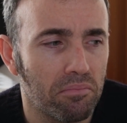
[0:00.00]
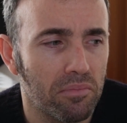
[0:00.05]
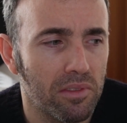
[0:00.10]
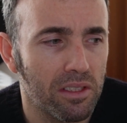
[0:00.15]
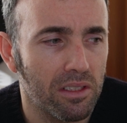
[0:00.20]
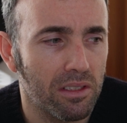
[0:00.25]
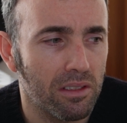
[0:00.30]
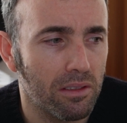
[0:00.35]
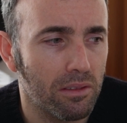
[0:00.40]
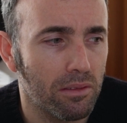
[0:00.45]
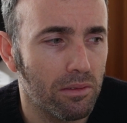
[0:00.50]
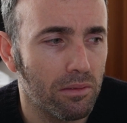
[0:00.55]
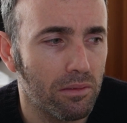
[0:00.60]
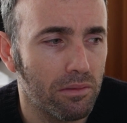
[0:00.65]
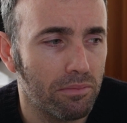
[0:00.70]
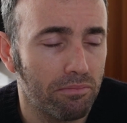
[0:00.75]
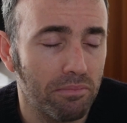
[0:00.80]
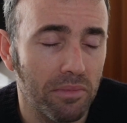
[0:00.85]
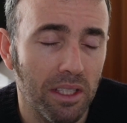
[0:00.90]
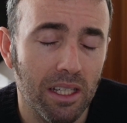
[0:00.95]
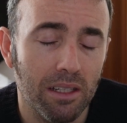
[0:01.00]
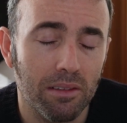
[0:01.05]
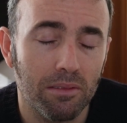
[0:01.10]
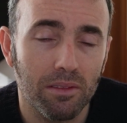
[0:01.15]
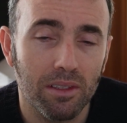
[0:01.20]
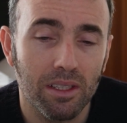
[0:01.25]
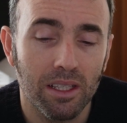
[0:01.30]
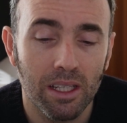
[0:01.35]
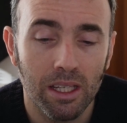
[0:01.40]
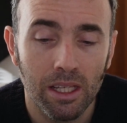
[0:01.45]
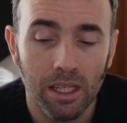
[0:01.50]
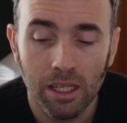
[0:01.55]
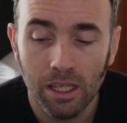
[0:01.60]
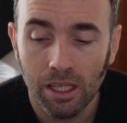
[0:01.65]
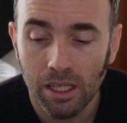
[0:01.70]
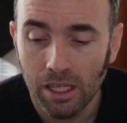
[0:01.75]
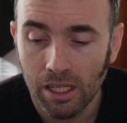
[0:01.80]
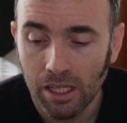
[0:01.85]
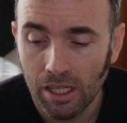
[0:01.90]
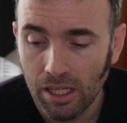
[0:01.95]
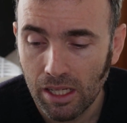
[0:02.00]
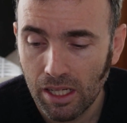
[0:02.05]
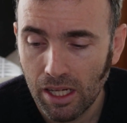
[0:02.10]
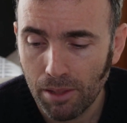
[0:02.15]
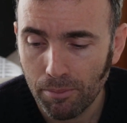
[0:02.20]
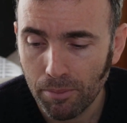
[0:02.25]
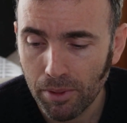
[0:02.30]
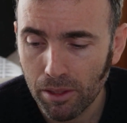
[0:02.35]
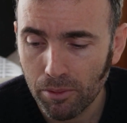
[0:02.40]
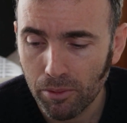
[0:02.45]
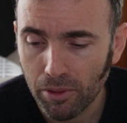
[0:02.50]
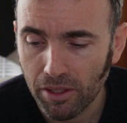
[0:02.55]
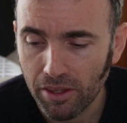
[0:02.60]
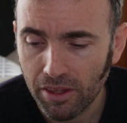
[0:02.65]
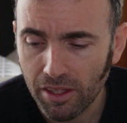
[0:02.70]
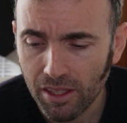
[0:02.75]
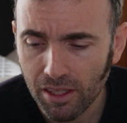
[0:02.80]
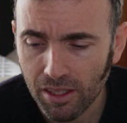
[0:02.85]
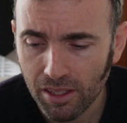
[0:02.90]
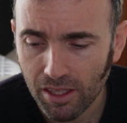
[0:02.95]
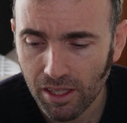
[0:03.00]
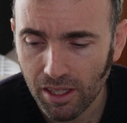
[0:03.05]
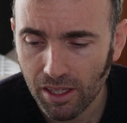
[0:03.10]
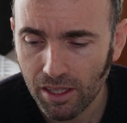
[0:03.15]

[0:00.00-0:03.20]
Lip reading: So yeah, let me know what you think.